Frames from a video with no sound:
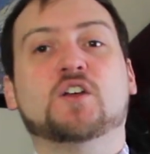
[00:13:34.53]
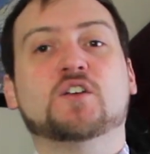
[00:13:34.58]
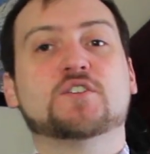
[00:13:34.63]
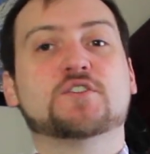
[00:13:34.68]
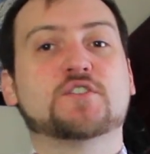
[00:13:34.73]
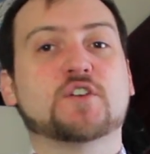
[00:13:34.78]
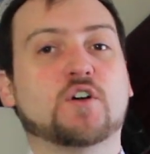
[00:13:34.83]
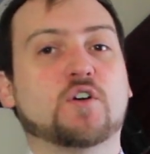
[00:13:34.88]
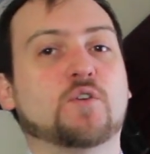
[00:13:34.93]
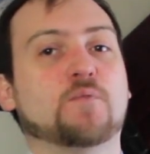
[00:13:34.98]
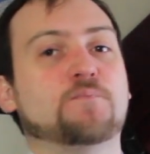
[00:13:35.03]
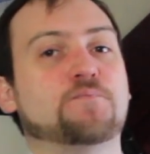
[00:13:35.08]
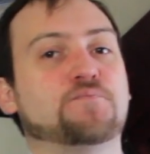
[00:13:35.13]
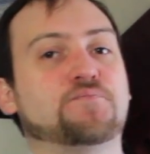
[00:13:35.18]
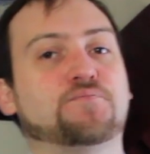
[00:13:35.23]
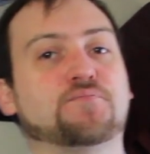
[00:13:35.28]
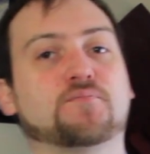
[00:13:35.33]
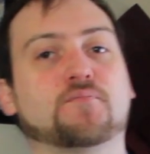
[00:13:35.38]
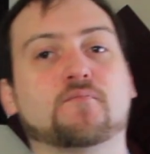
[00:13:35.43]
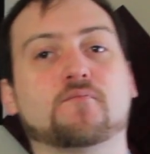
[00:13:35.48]
So
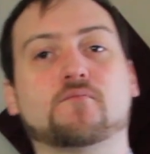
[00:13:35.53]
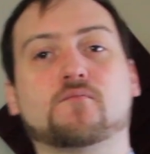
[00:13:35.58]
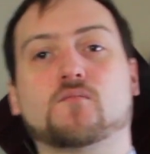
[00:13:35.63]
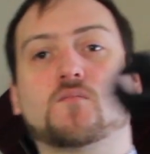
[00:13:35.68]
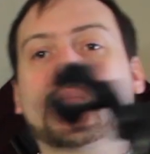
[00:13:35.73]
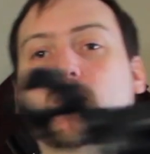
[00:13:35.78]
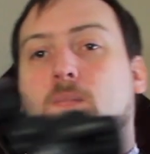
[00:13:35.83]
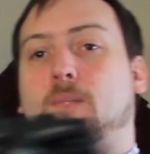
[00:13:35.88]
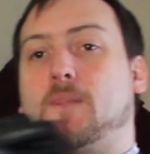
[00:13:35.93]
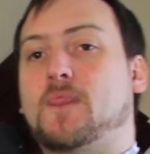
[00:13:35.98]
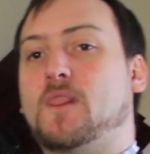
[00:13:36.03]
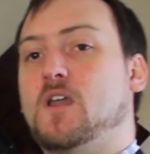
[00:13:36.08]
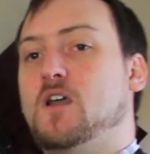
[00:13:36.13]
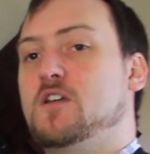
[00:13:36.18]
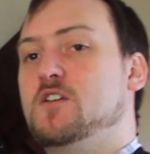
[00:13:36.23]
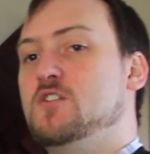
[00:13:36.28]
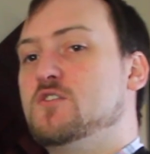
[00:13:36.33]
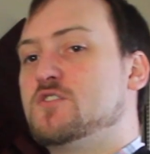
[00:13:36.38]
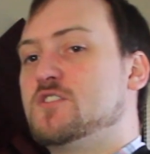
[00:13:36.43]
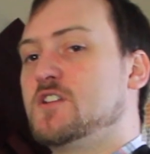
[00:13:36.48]

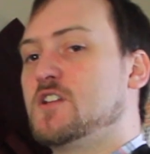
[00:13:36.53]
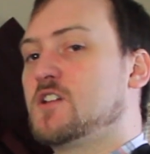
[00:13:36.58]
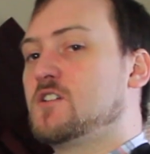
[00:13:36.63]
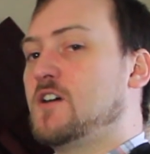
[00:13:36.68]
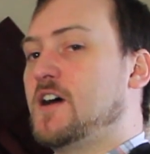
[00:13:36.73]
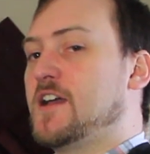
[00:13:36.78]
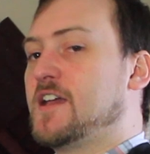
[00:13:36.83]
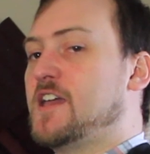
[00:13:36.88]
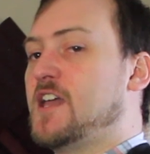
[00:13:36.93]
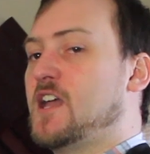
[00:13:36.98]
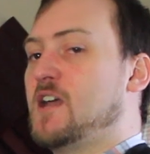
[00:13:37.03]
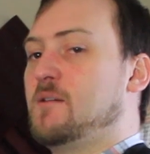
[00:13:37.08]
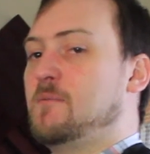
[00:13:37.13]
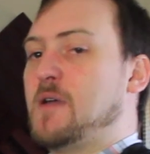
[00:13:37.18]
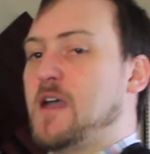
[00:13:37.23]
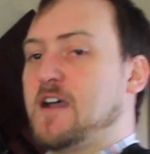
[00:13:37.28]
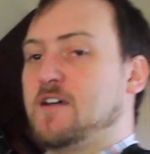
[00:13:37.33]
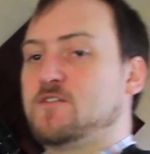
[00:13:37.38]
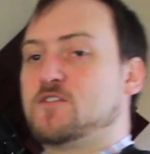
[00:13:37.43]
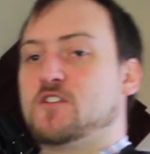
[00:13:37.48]
using the Glidecam
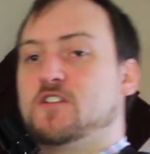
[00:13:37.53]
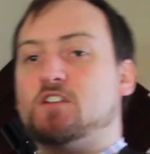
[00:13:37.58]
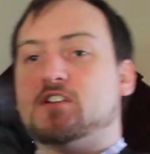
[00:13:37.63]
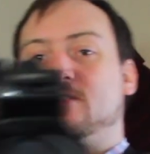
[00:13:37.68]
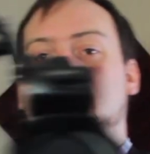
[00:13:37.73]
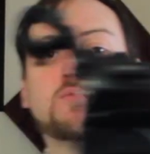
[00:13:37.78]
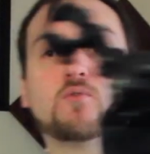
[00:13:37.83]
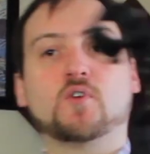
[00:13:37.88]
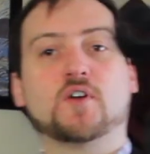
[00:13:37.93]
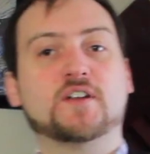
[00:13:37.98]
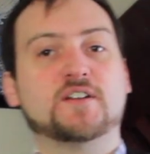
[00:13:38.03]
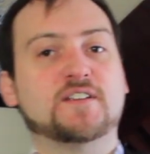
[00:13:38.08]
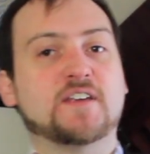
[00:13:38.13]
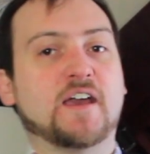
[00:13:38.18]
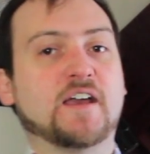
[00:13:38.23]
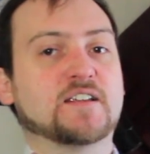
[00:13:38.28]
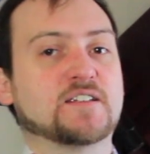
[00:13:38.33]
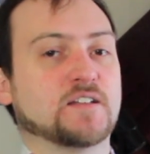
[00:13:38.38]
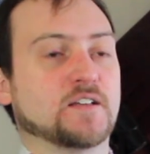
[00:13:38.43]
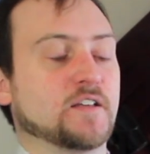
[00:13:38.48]
after this point
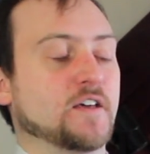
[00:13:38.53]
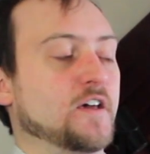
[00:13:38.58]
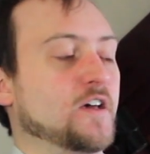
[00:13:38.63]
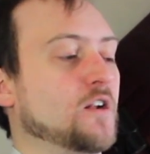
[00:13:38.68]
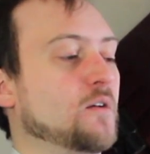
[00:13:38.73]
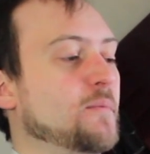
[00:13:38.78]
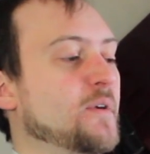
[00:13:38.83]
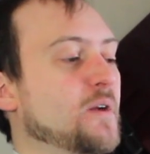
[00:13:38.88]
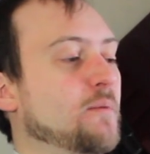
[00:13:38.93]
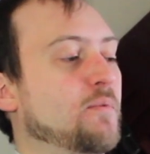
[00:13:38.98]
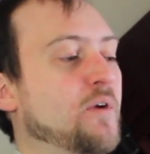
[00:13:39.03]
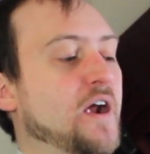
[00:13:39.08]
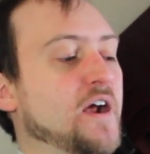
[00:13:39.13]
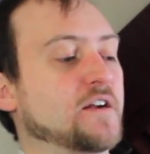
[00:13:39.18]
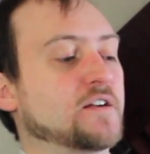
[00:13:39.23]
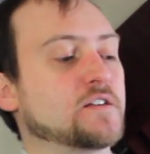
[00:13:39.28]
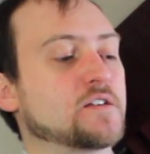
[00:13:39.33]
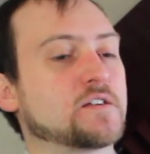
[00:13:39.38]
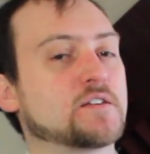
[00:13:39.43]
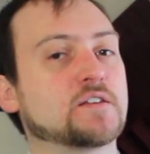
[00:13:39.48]
takes a little bit of
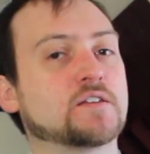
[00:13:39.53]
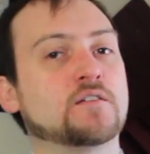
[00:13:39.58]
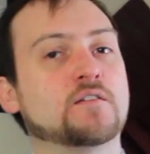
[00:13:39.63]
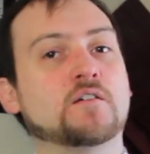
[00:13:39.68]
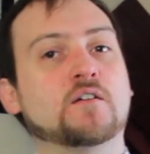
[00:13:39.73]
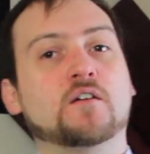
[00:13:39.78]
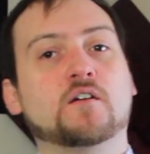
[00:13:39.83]
practice.